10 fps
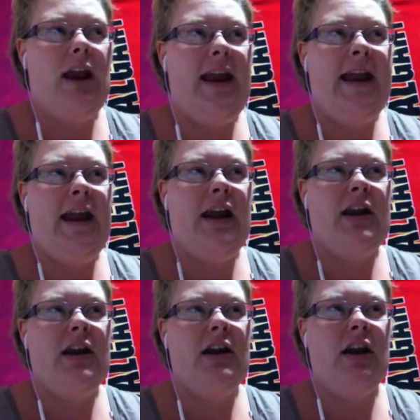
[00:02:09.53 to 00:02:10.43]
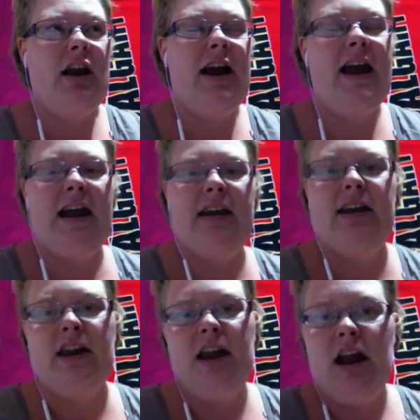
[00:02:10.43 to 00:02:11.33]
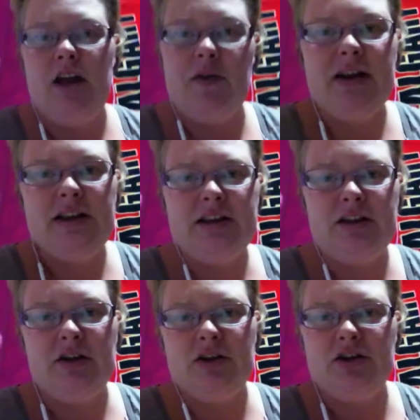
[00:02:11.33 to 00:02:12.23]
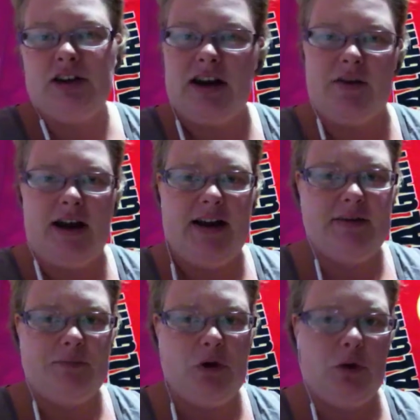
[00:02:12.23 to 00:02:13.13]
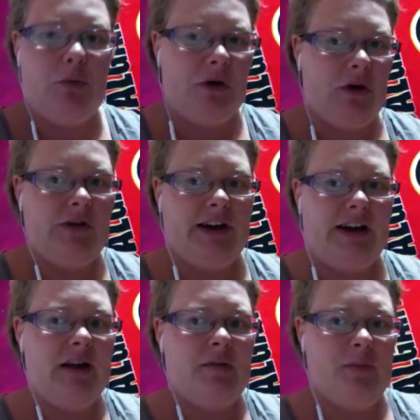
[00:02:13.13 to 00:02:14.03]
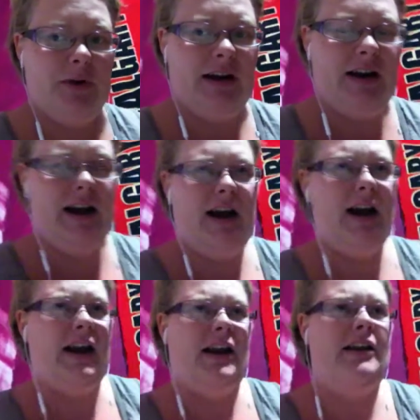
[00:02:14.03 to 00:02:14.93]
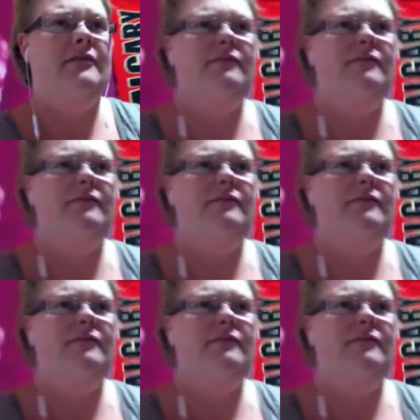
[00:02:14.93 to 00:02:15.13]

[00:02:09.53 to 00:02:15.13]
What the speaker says: And I've had the urge that I've had to poop all day, but I